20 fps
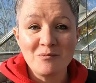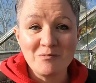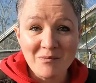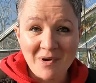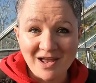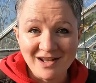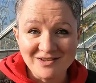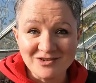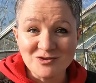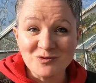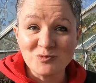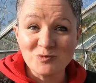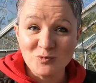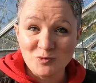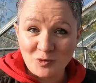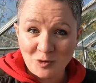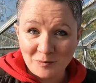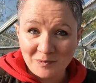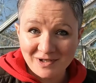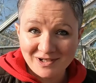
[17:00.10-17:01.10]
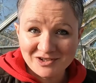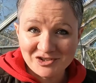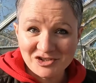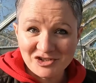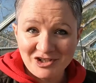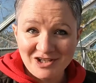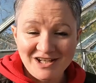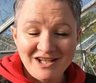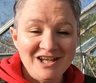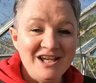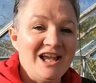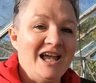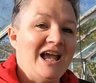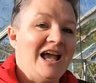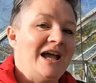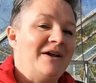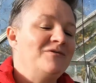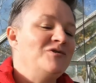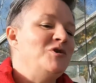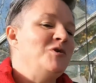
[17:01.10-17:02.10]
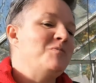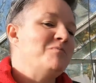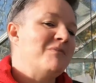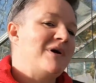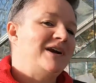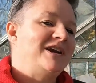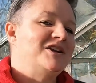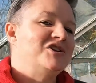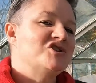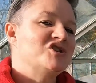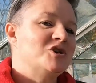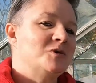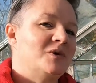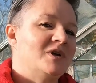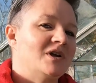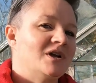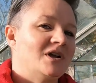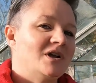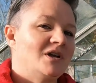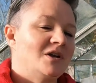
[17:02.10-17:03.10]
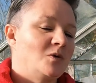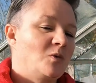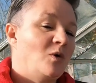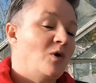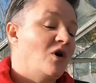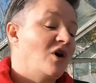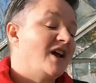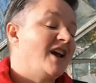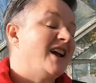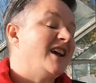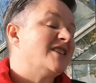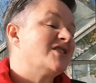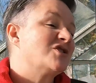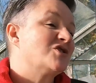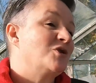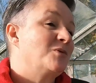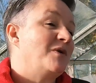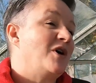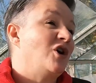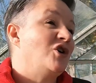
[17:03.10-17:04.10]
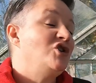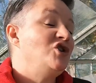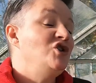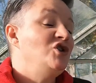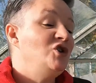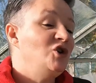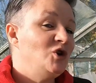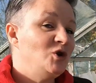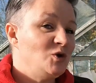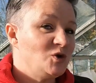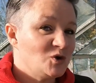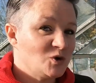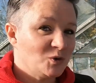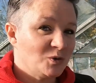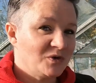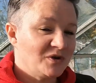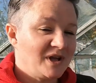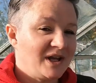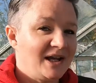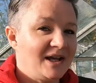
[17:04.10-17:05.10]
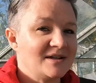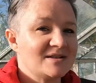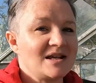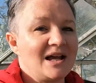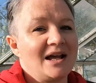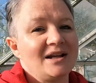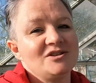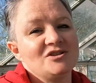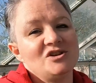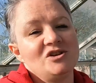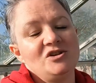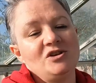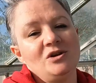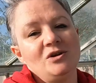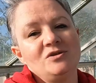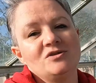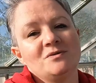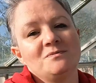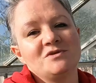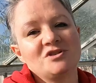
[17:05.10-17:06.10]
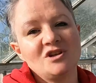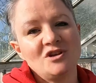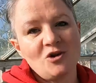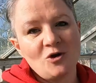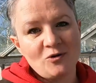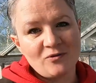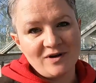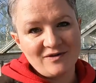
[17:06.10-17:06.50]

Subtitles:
man's rubbish? Have you managed to acquire some unusual things and to use them to your